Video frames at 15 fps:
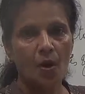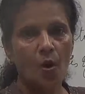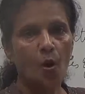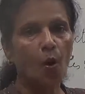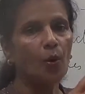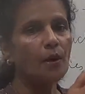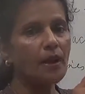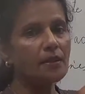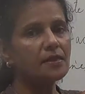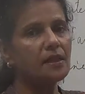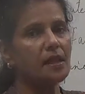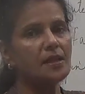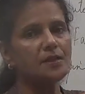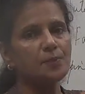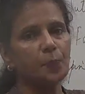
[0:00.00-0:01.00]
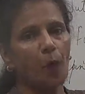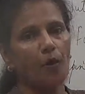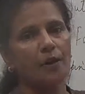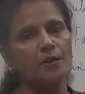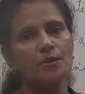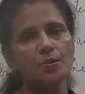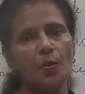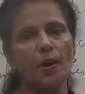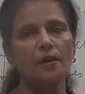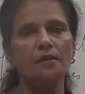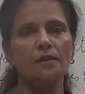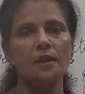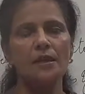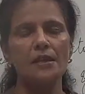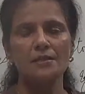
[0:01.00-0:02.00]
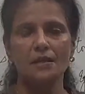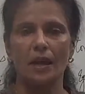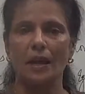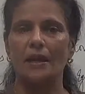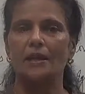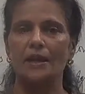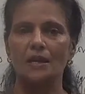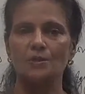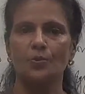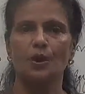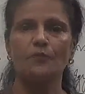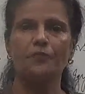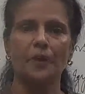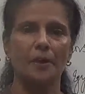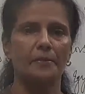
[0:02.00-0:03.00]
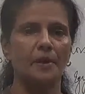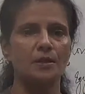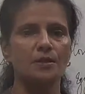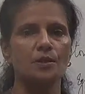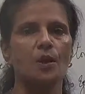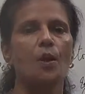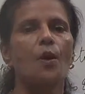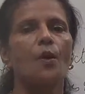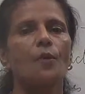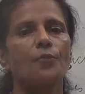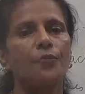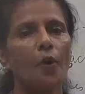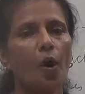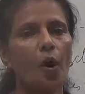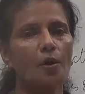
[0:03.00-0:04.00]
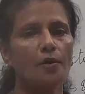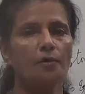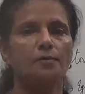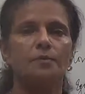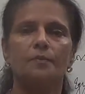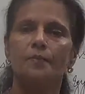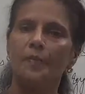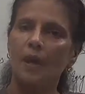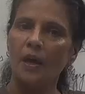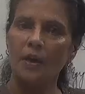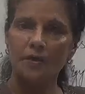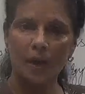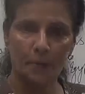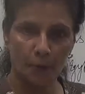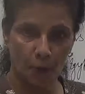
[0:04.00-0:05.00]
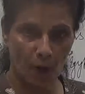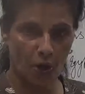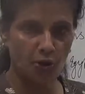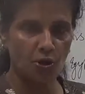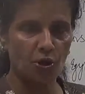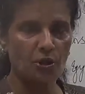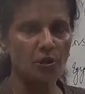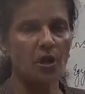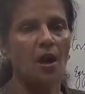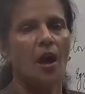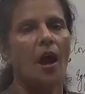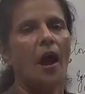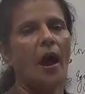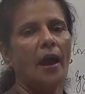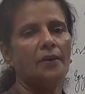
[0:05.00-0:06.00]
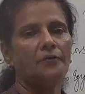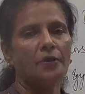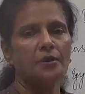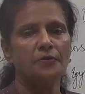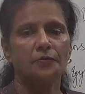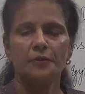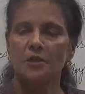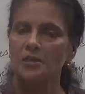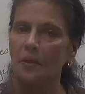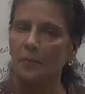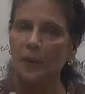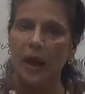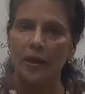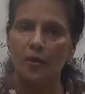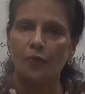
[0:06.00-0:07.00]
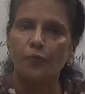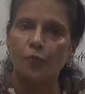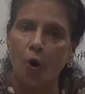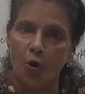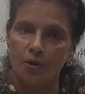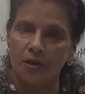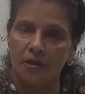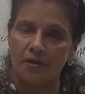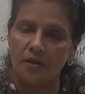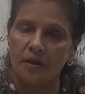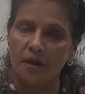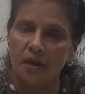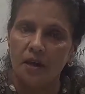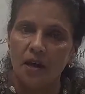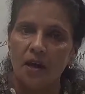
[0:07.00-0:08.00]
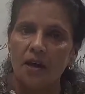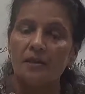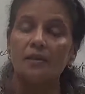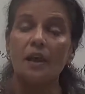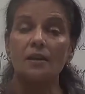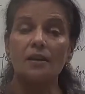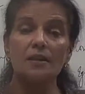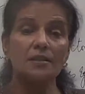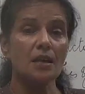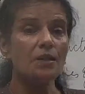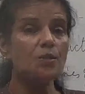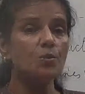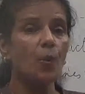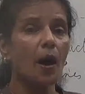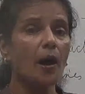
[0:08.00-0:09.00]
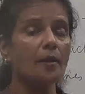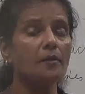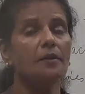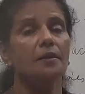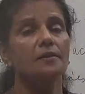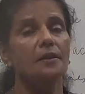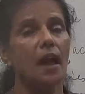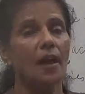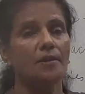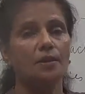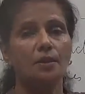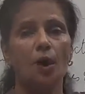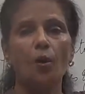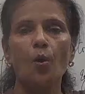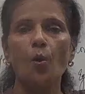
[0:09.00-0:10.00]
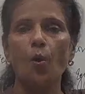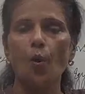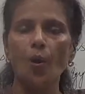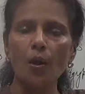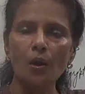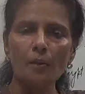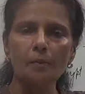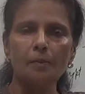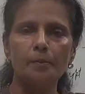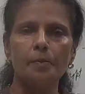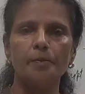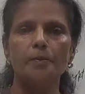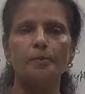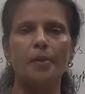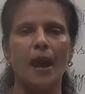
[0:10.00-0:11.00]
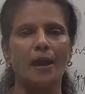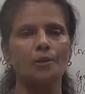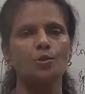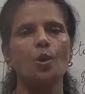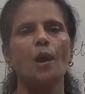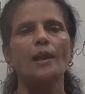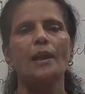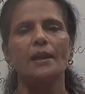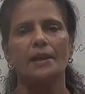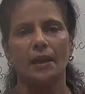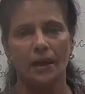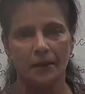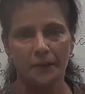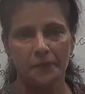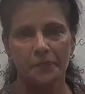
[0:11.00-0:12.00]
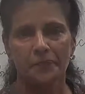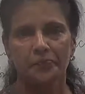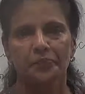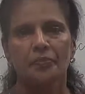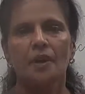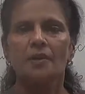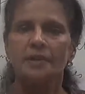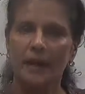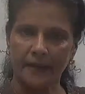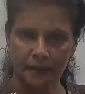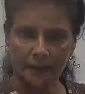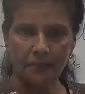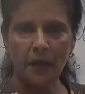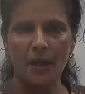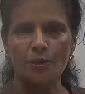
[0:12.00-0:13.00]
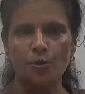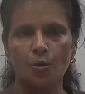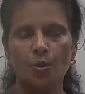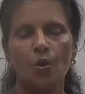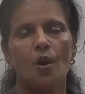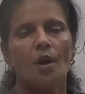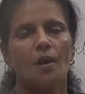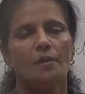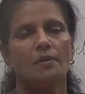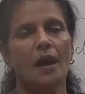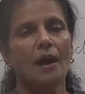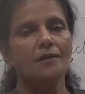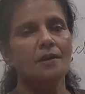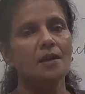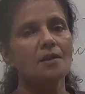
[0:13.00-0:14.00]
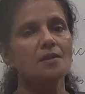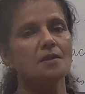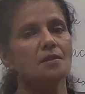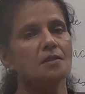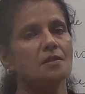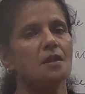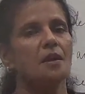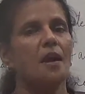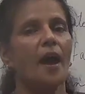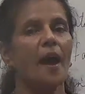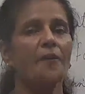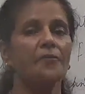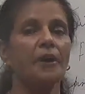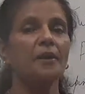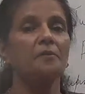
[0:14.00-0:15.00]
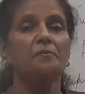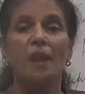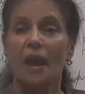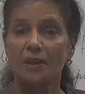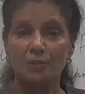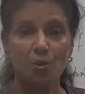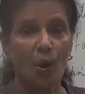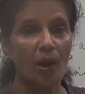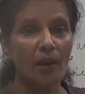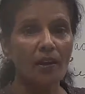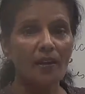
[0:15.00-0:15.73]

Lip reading: Only these pockets were, these areas were famous for the production and with the supply of cotton. The reasons were that the whole black soil area, Deccan Plateau, that is having black soil,